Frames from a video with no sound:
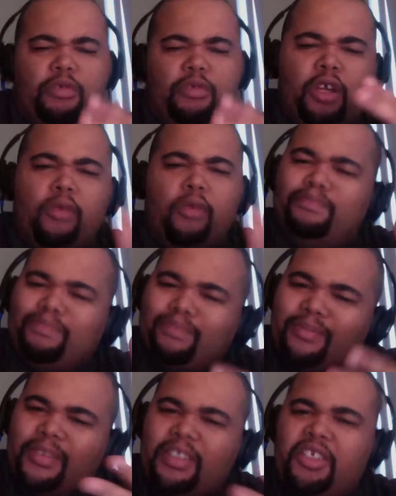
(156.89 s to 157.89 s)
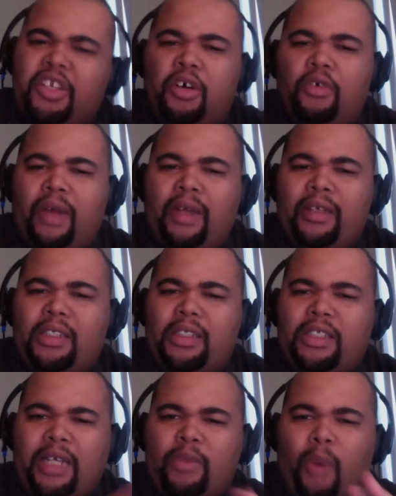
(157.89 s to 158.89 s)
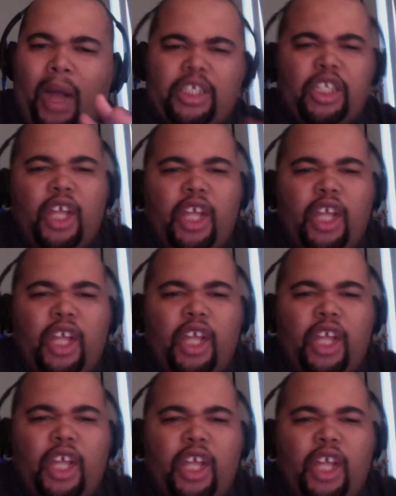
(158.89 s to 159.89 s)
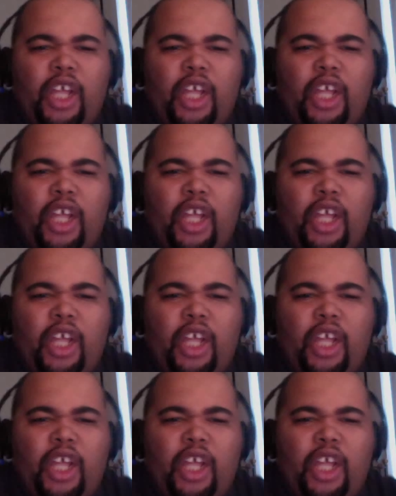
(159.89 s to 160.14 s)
I watch a little bit once in a while.